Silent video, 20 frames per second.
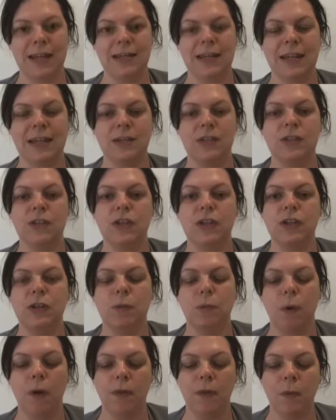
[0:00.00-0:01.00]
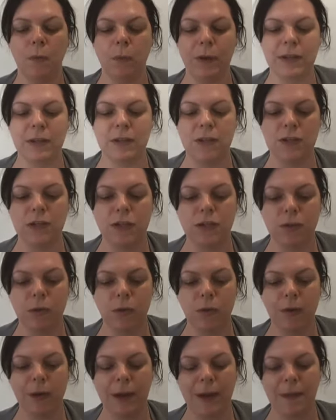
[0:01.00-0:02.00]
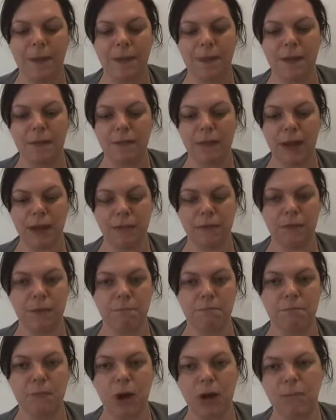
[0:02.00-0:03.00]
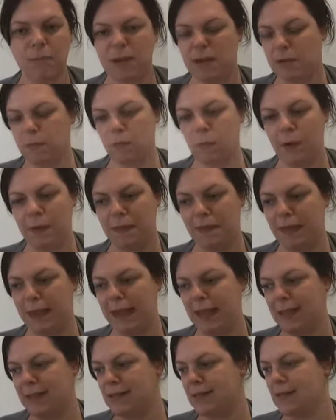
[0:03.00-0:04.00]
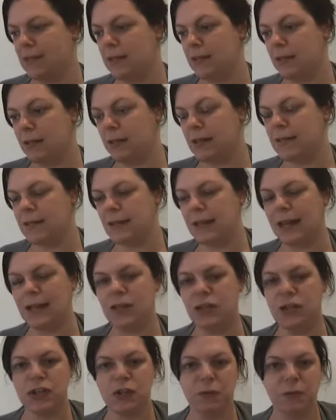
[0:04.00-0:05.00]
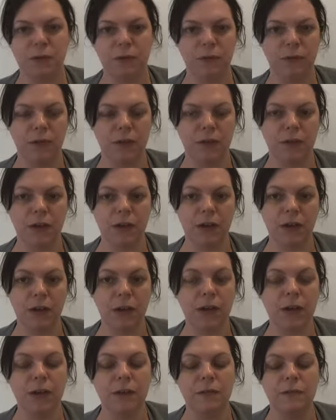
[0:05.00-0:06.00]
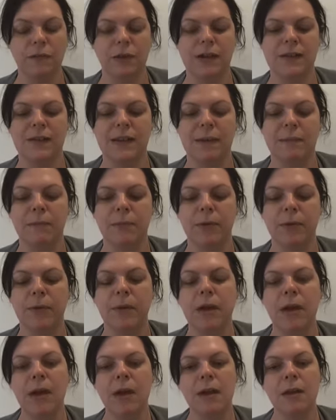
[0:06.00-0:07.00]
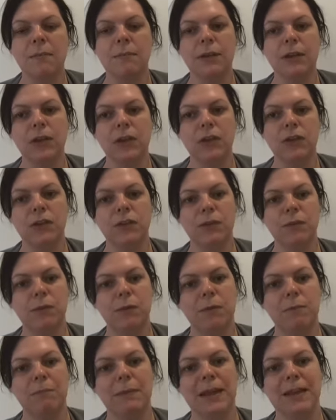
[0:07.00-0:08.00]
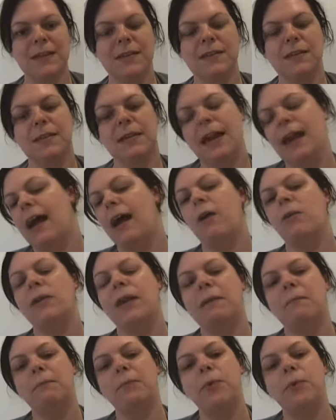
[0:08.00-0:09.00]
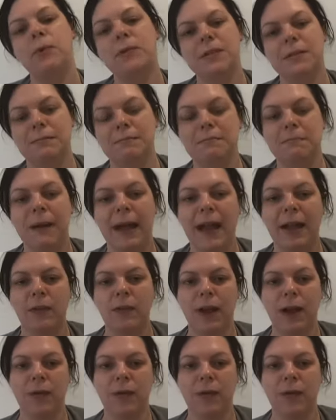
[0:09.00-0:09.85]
into what the witness saw in the relevant moment when the incident is alleged to have occurred, for example, because you will miss out important background